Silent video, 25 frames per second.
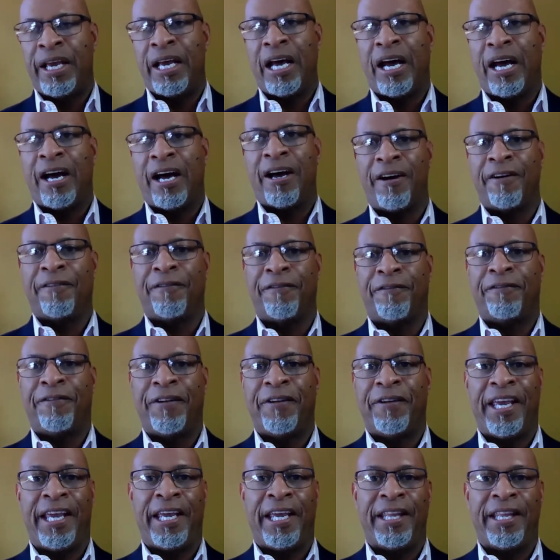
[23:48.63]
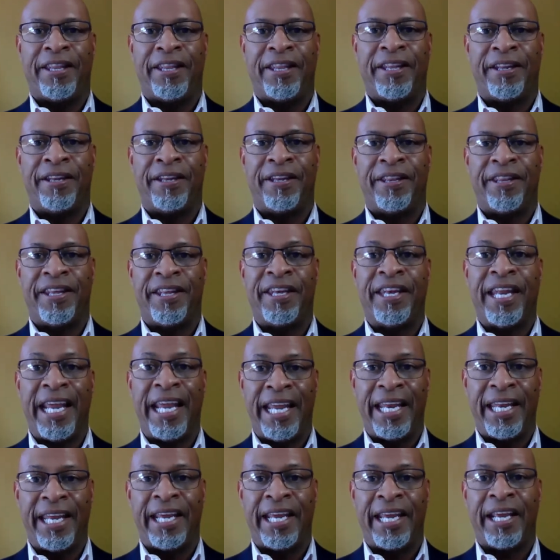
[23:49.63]
uh, feed the, the
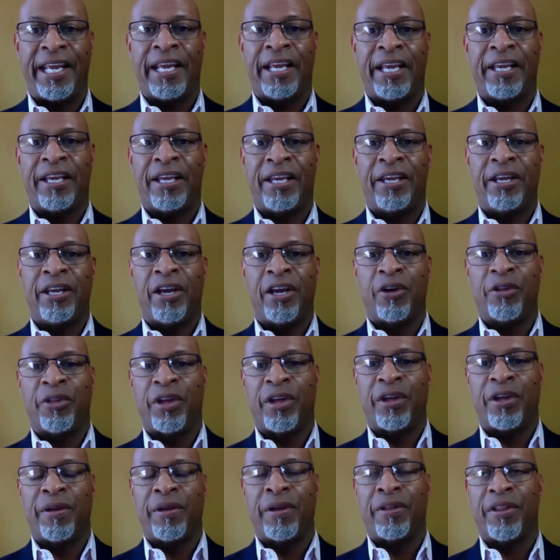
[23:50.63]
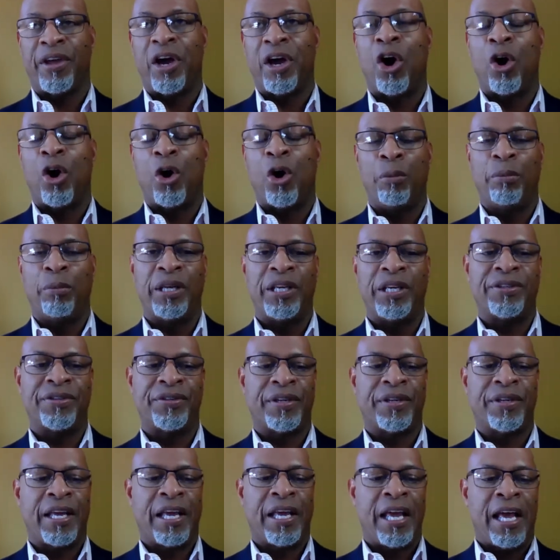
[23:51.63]
needy, you know, the, the
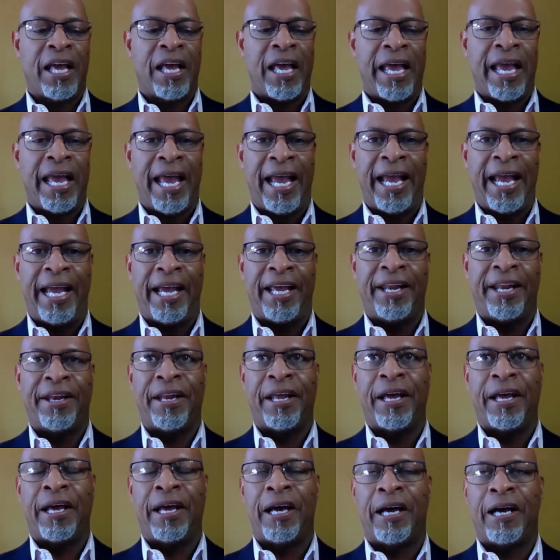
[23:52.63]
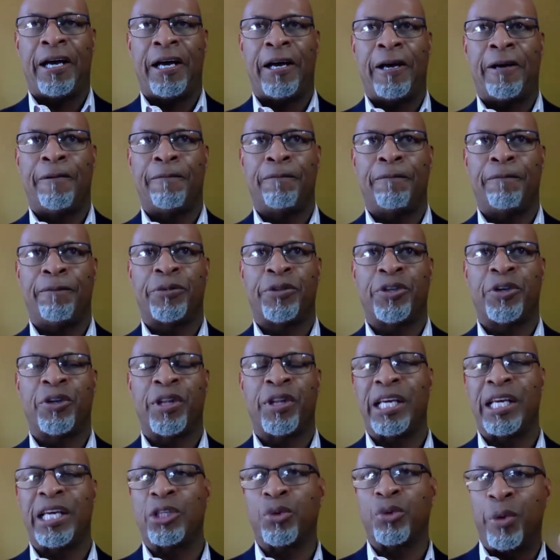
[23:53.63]
homeless. And um, so
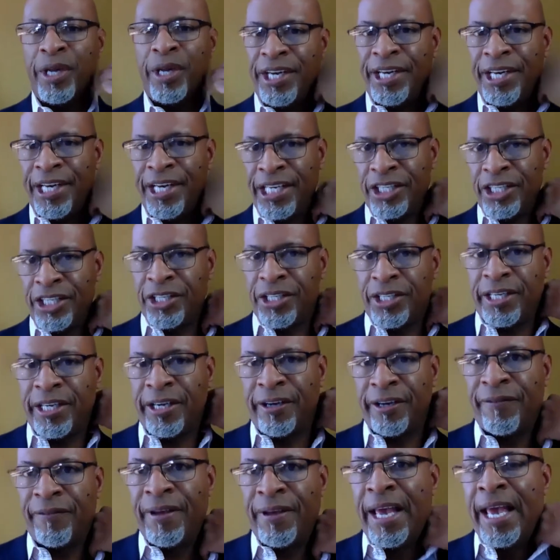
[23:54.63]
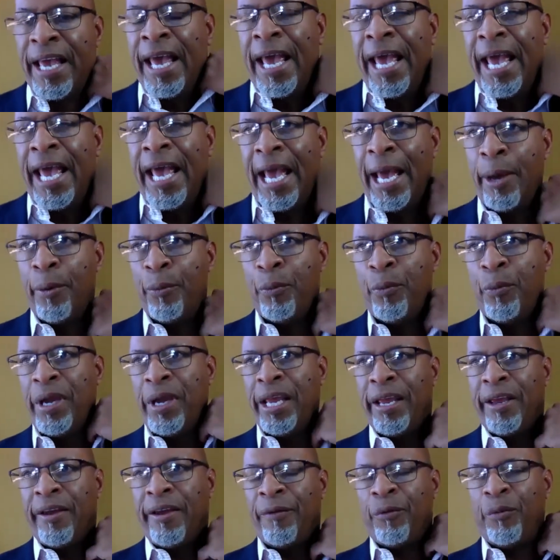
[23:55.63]
that's one initiative. And
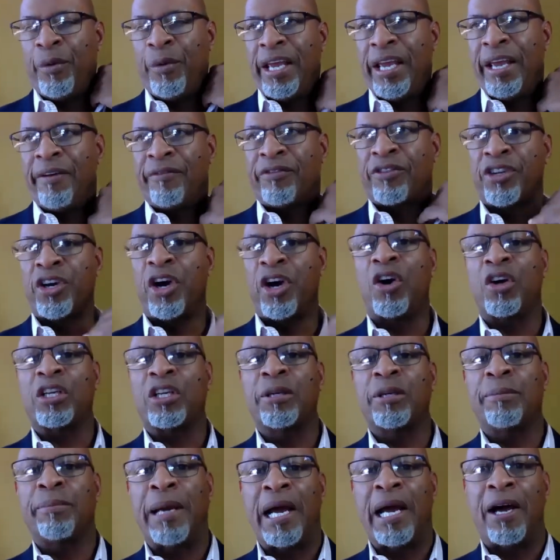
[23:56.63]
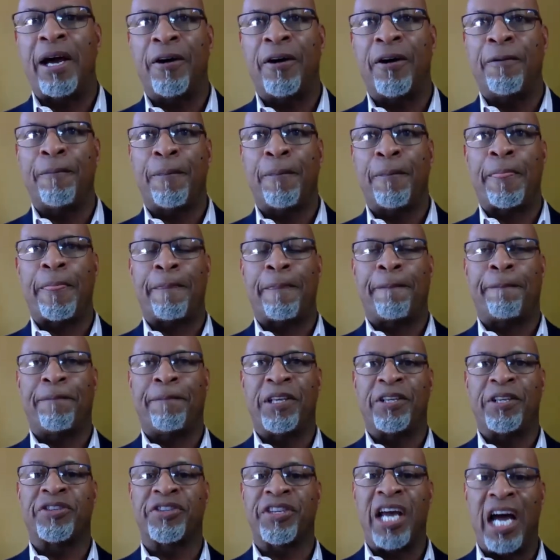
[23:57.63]
we, we have talked about
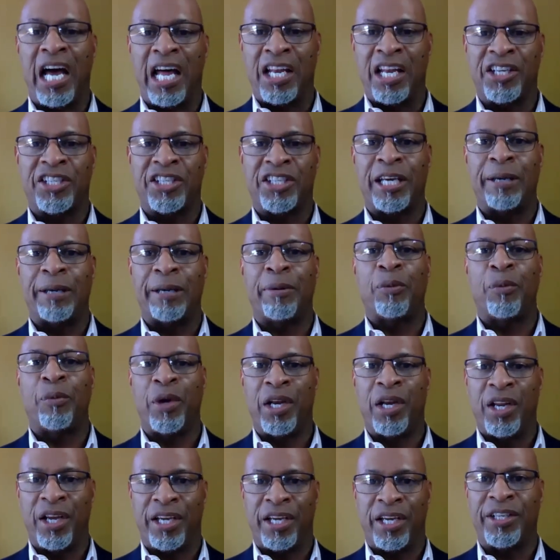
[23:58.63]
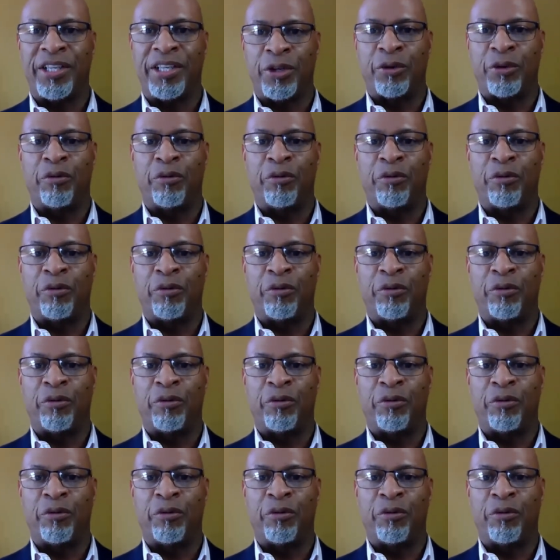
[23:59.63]
the scholarship and we're looking to